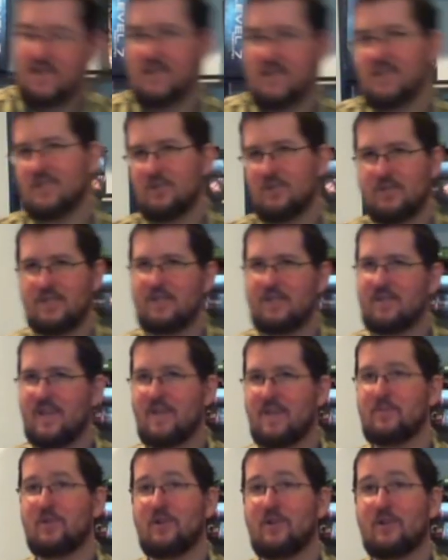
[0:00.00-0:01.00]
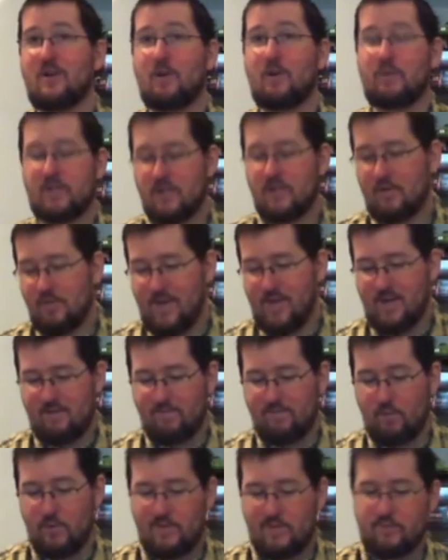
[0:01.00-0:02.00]
So this is how the game's going to go. It's going to go back and
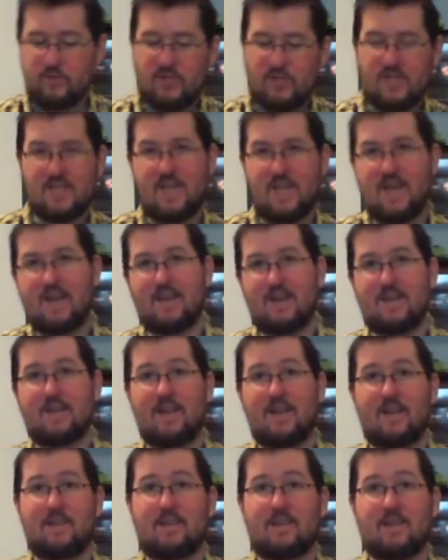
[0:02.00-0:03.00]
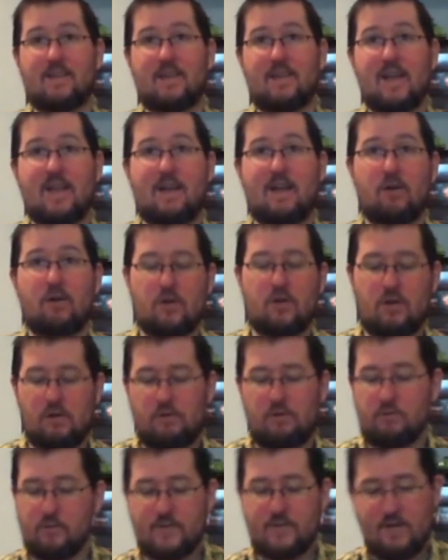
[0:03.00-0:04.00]
forth. Everyone's going to gain
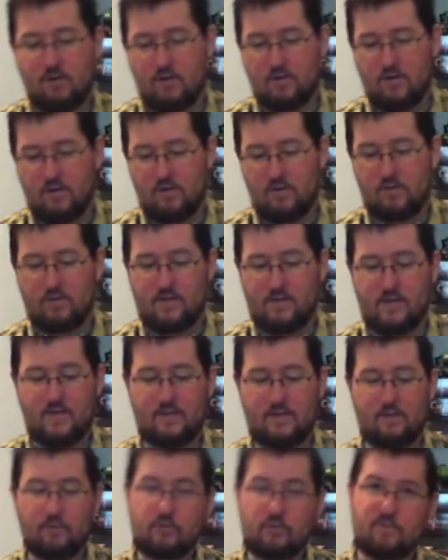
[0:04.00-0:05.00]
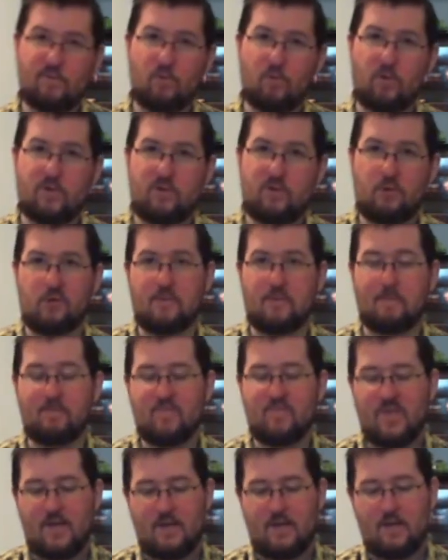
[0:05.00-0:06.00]
alcohol, and lose Fortitude, and
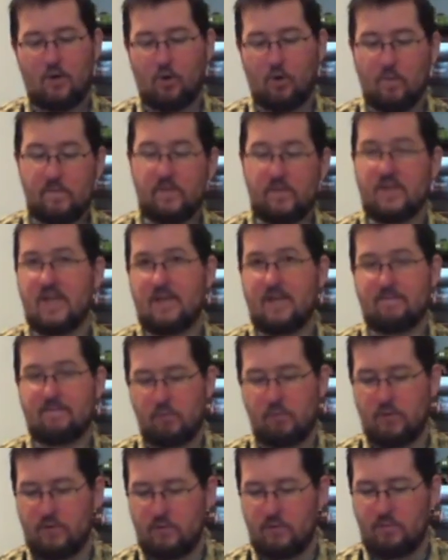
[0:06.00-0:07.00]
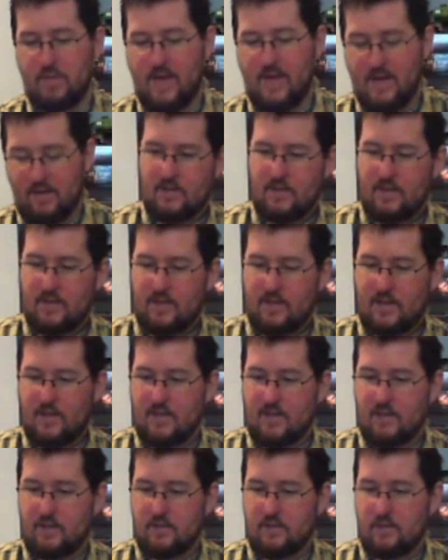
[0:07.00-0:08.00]
hopefully gain Fortitude back.
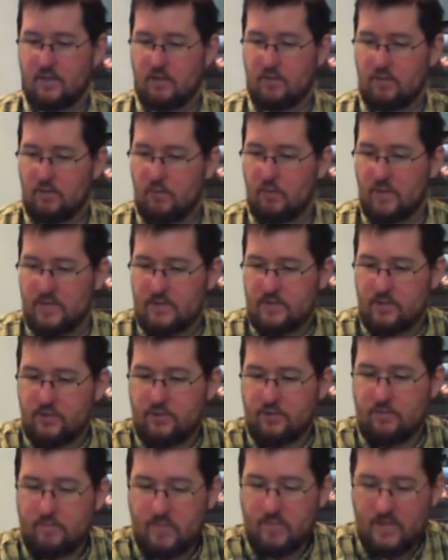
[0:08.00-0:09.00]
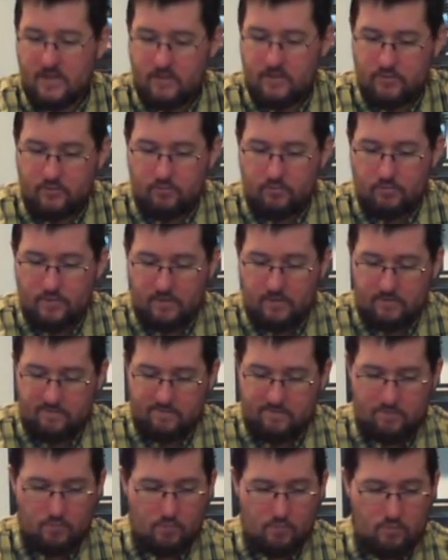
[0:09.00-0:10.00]
And, oh, I guess I should buy a drink
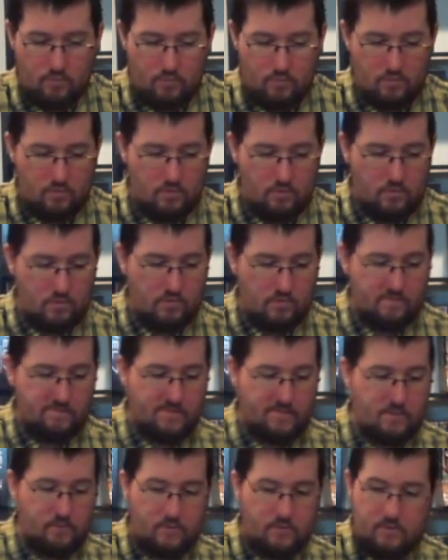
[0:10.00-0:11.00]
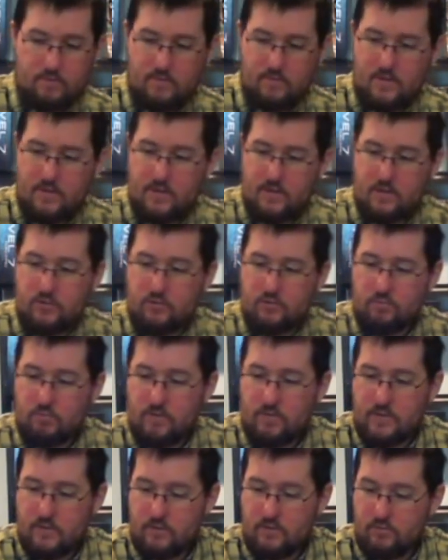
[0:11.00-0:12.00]
for Fiona, and then
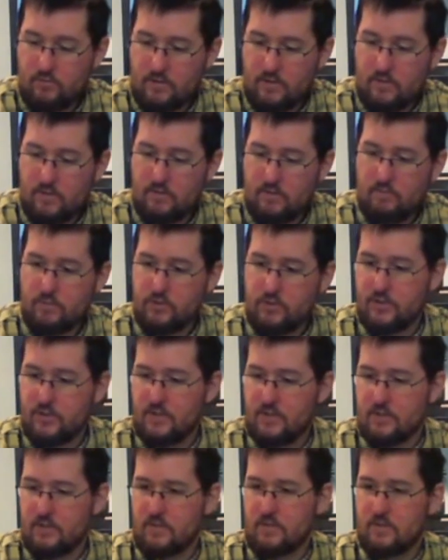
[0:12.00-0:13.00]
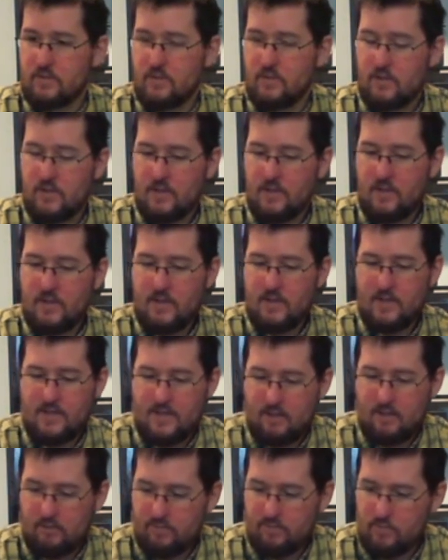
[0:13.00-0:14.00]
drink a drink, which is an
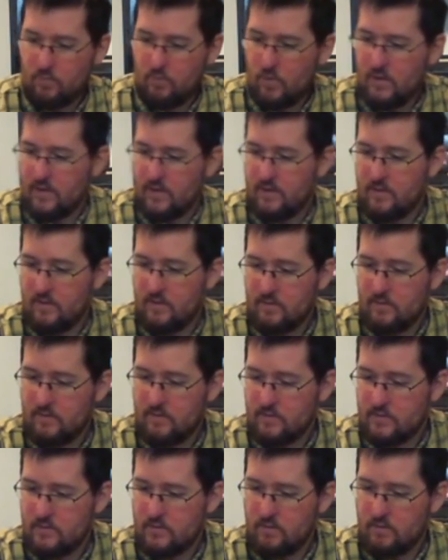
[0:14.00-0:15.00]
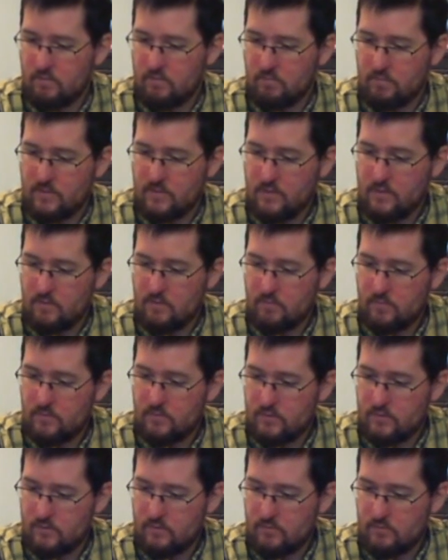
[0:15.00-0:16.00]
elven wine, is 3
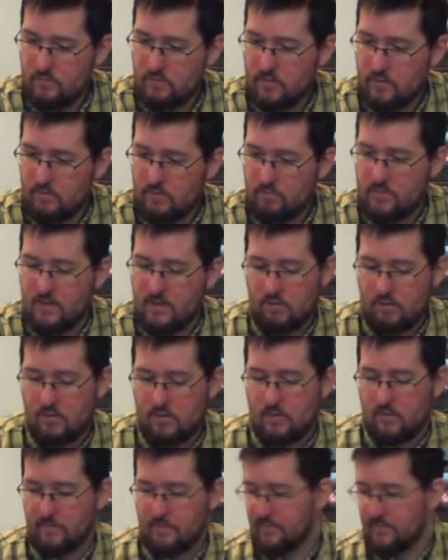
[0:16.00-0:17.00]
alcohol.